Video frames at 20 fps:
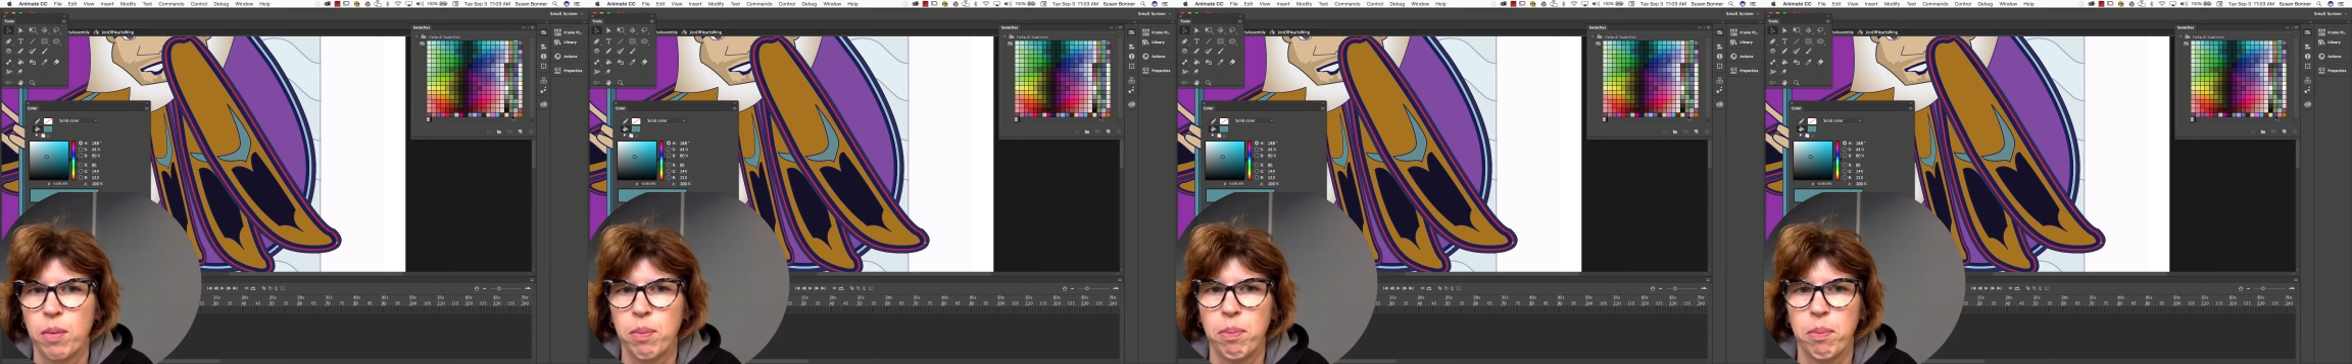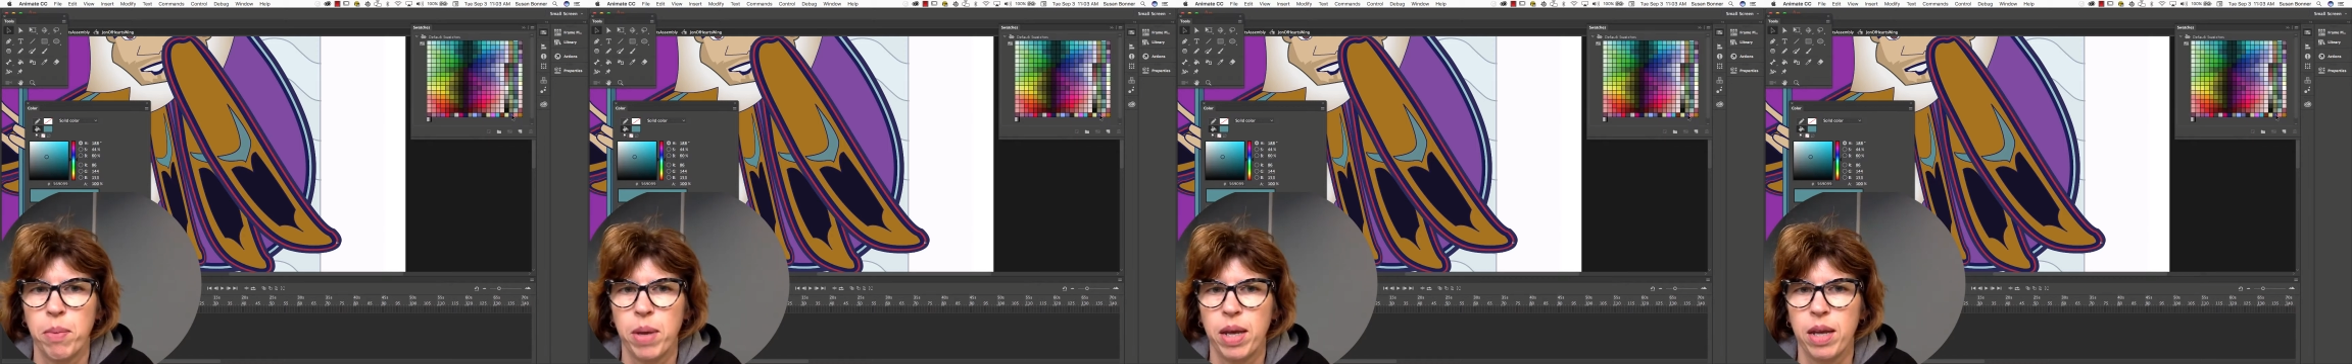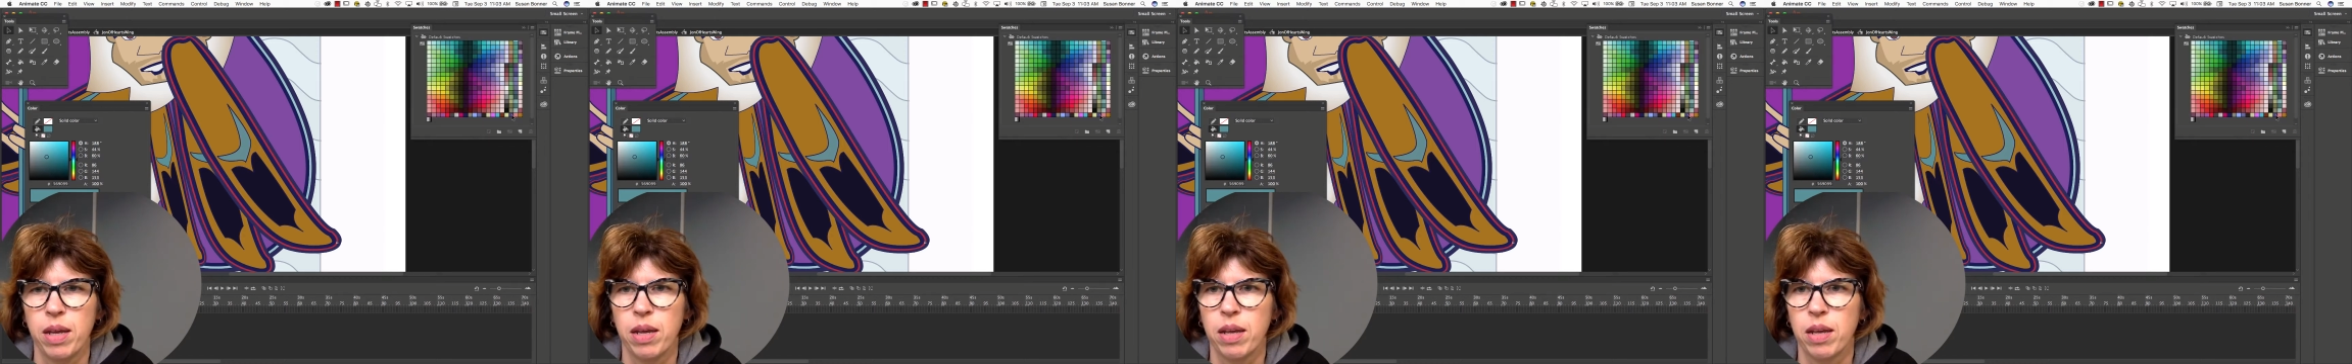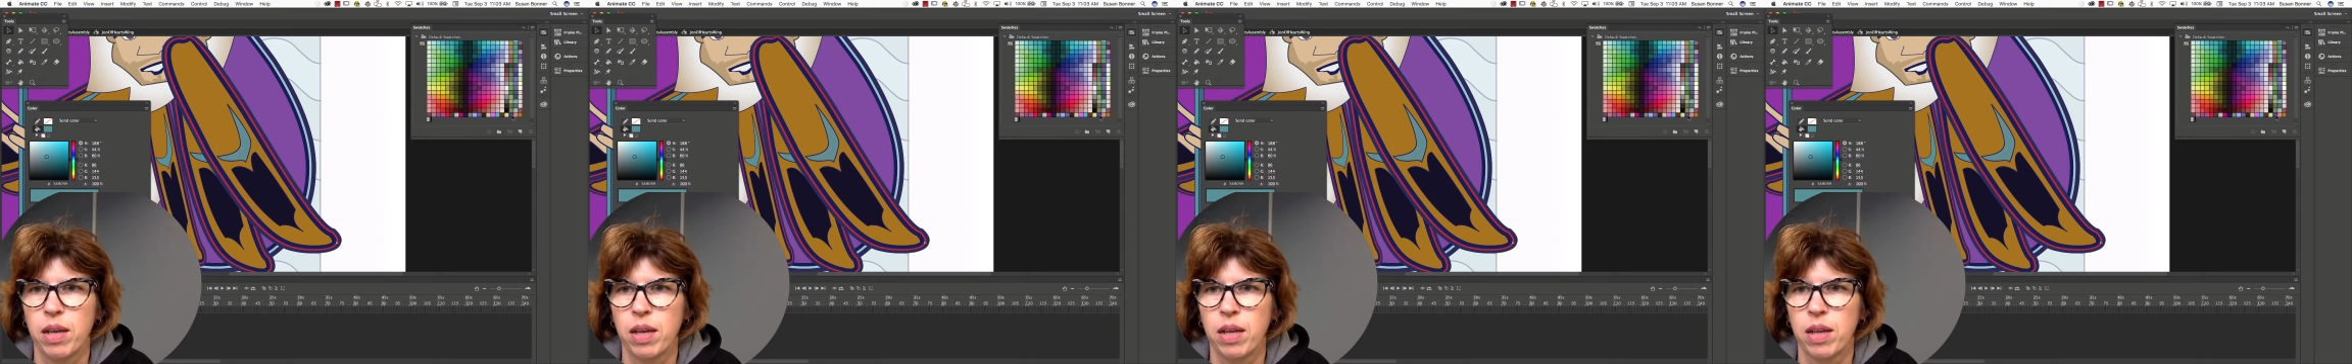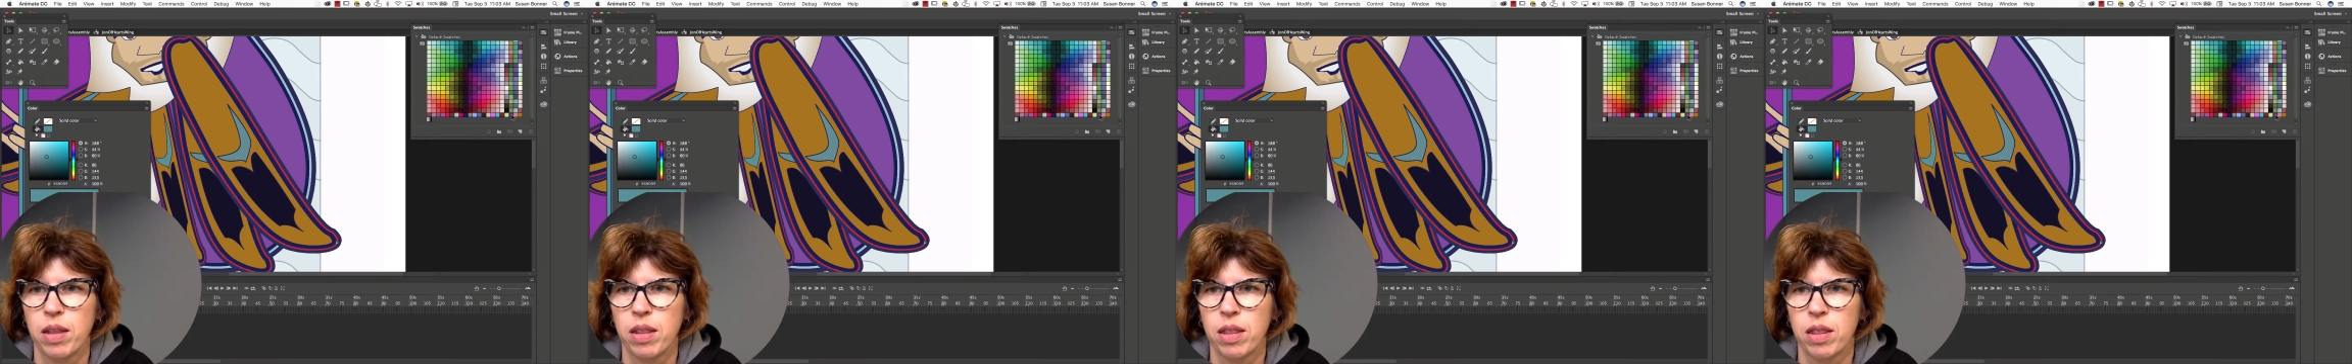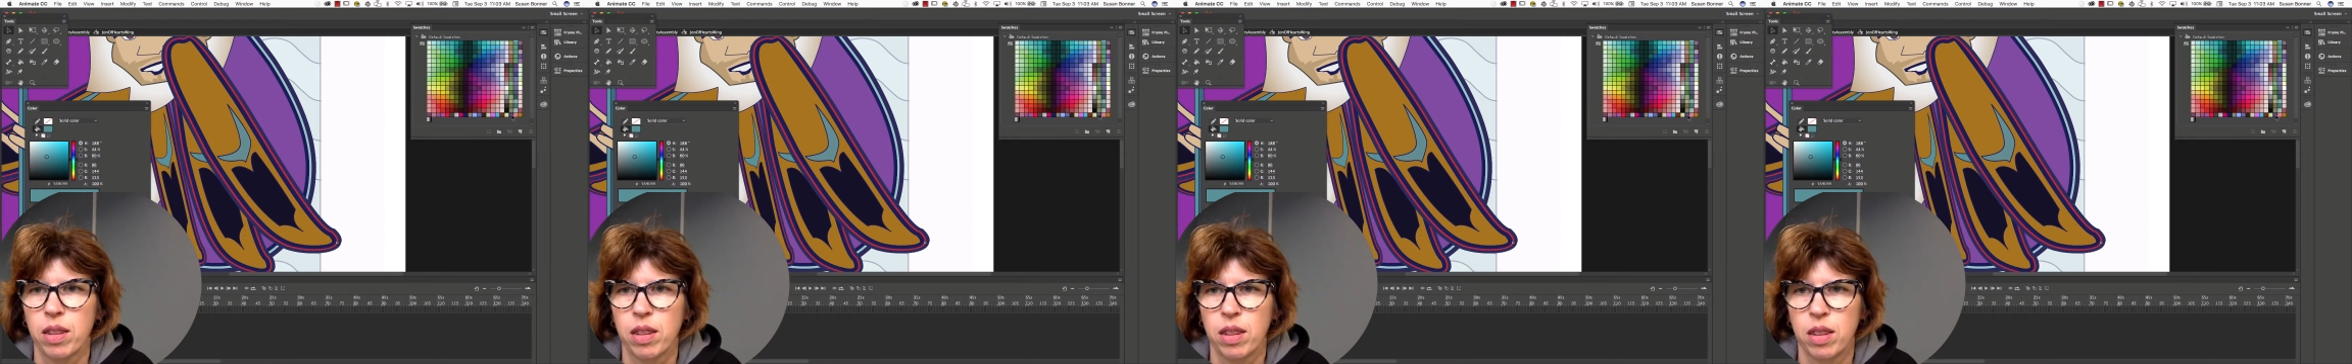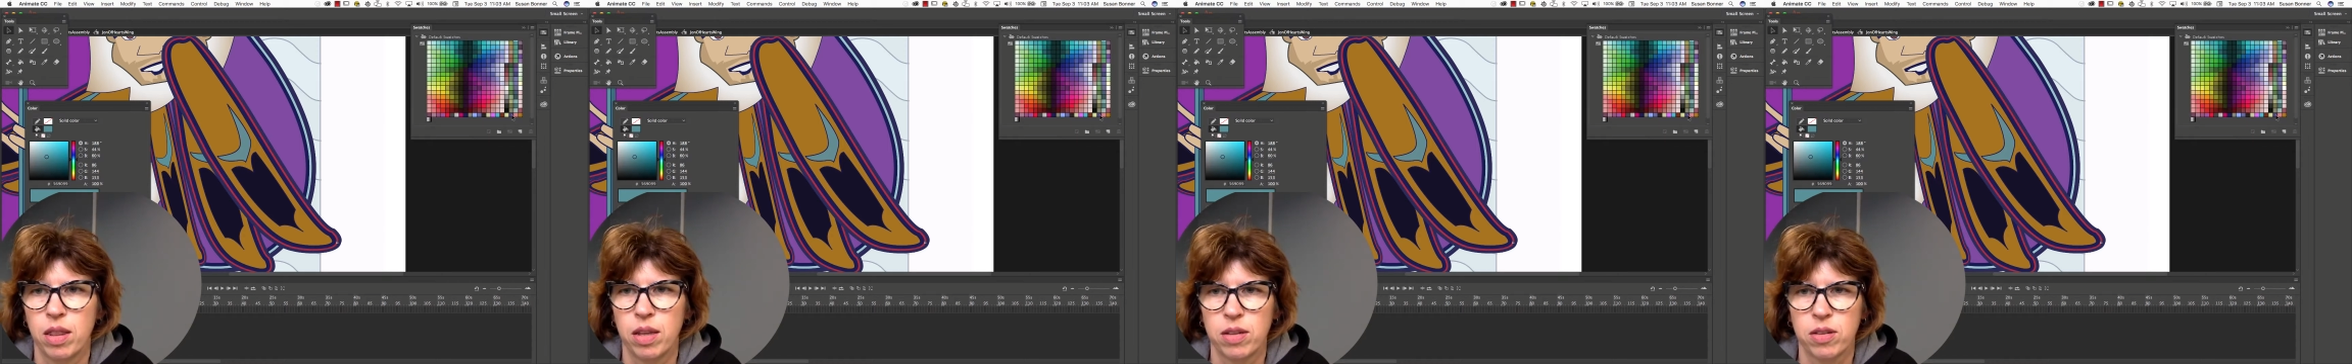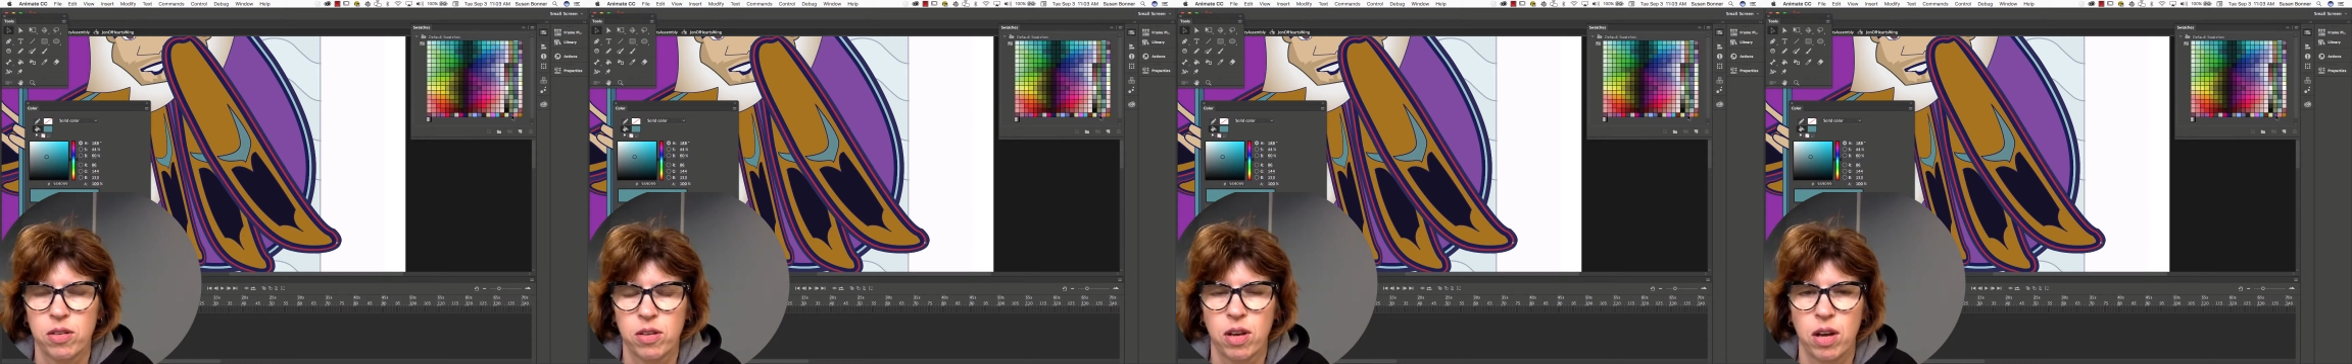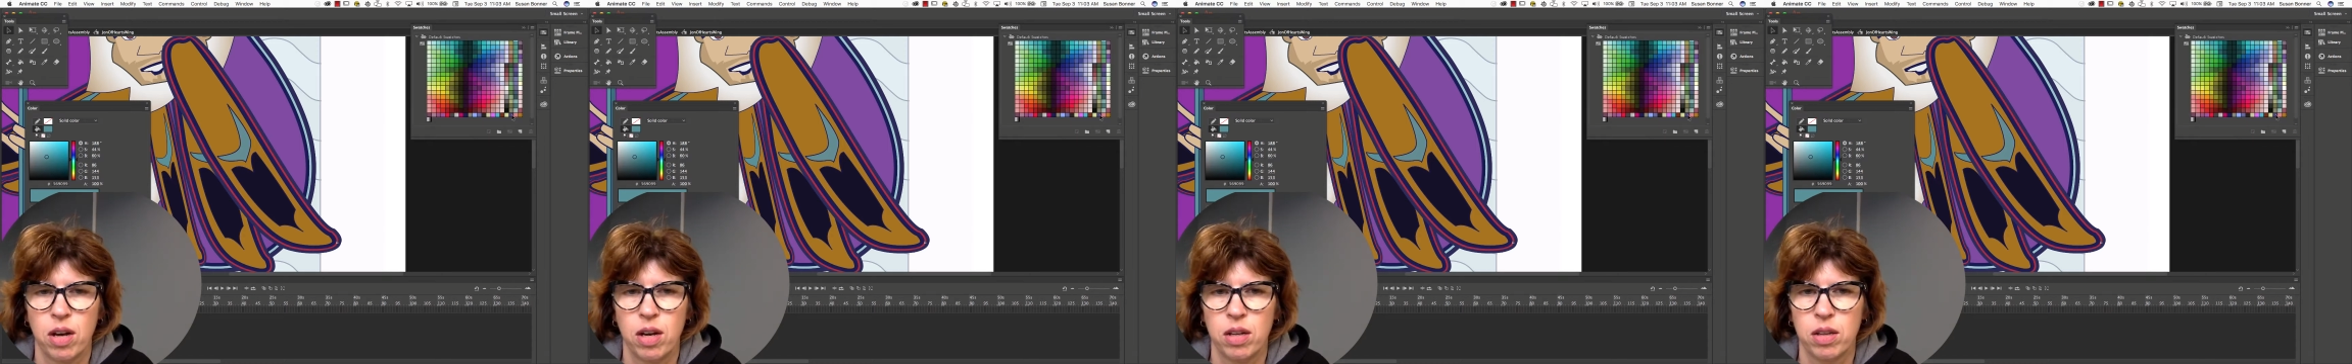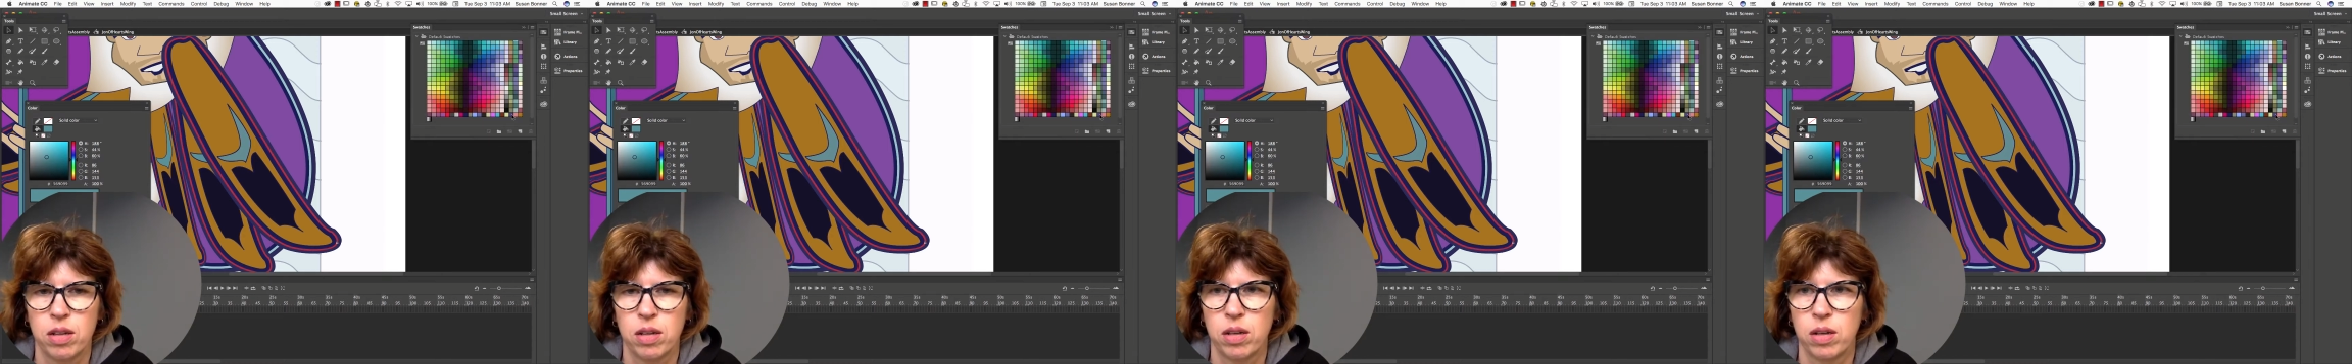make this
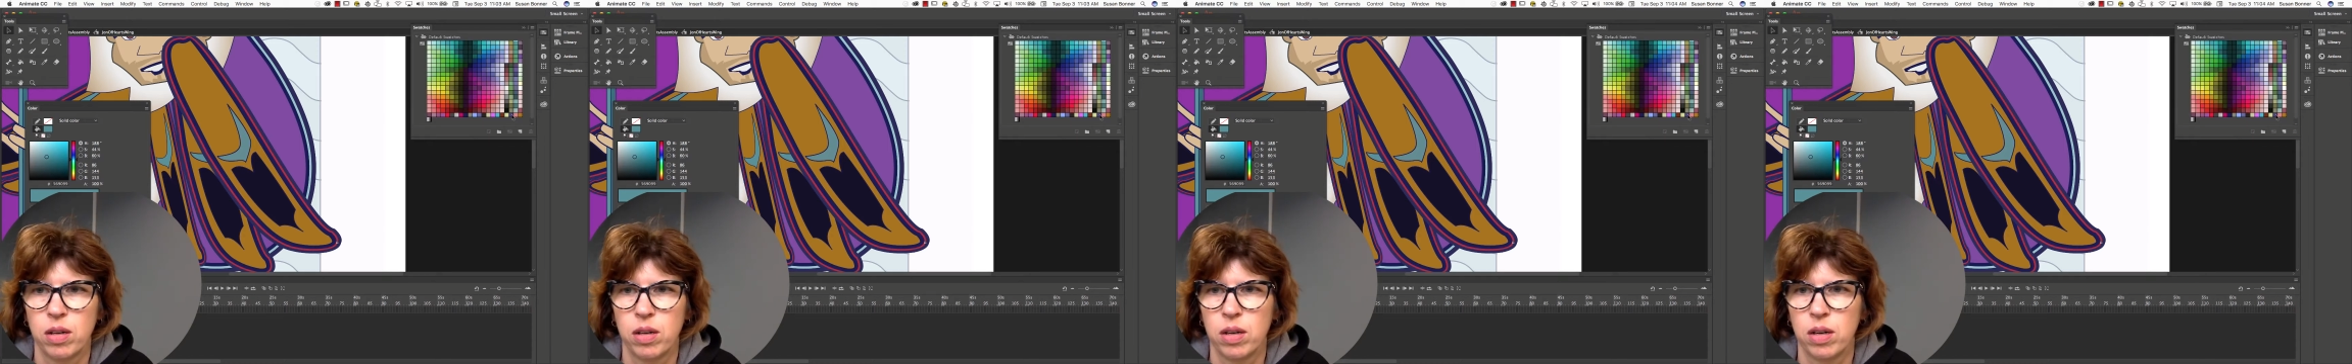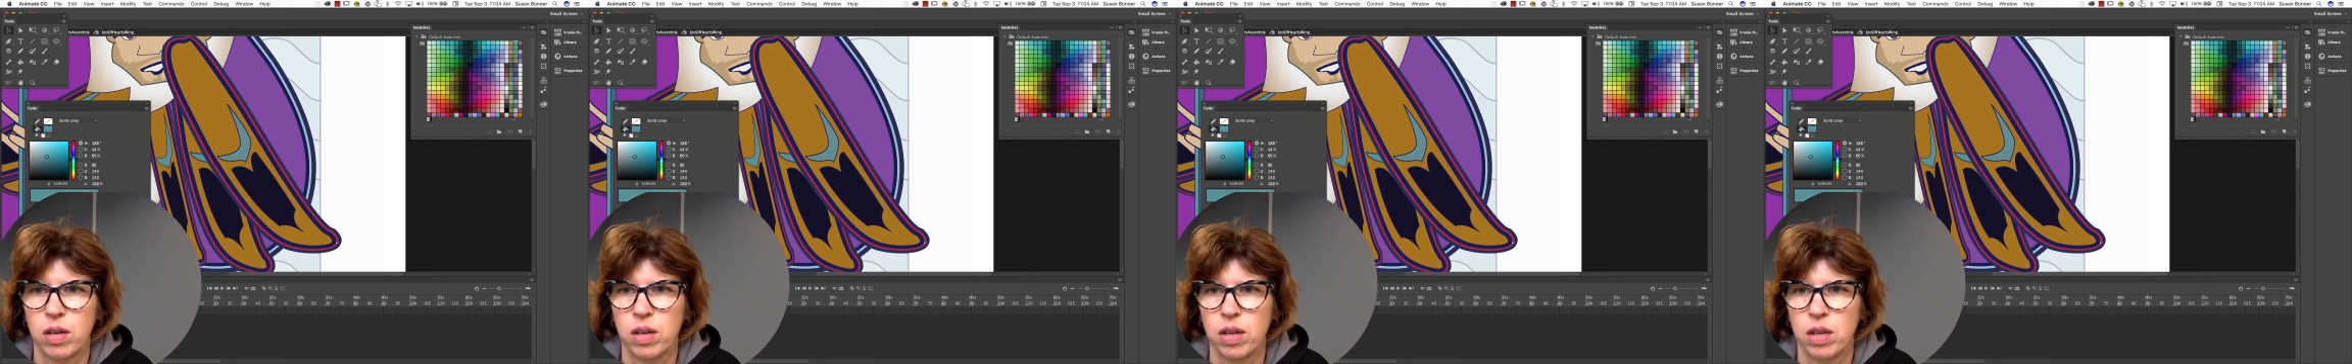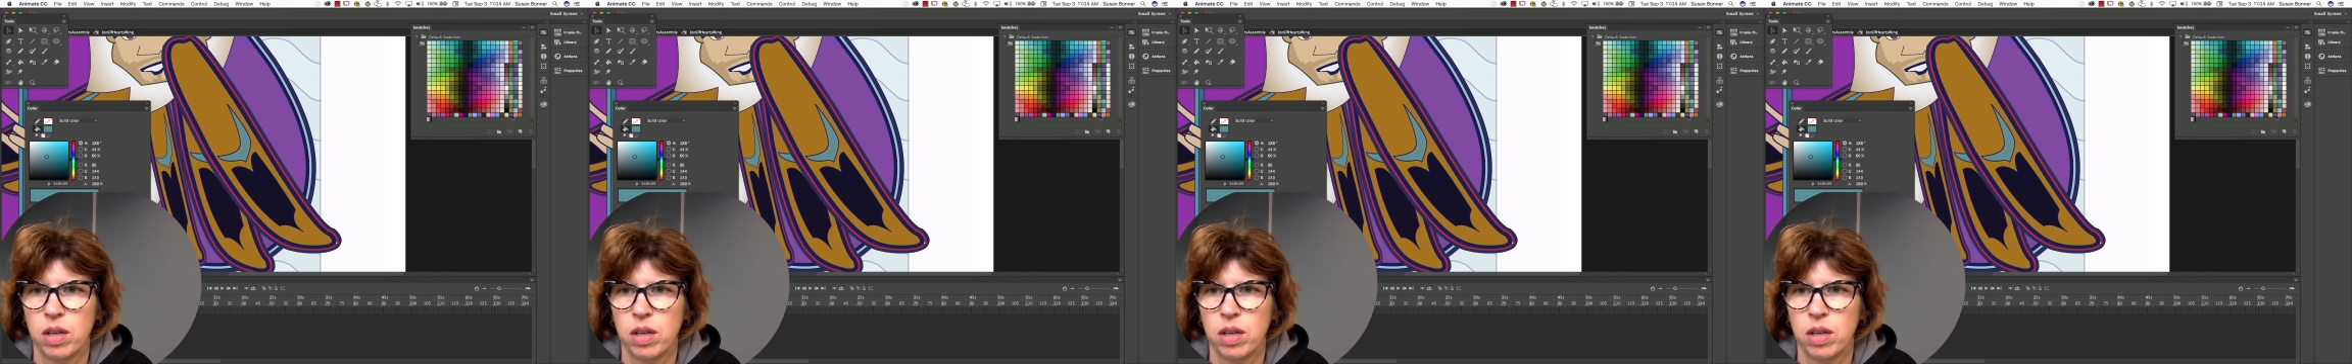color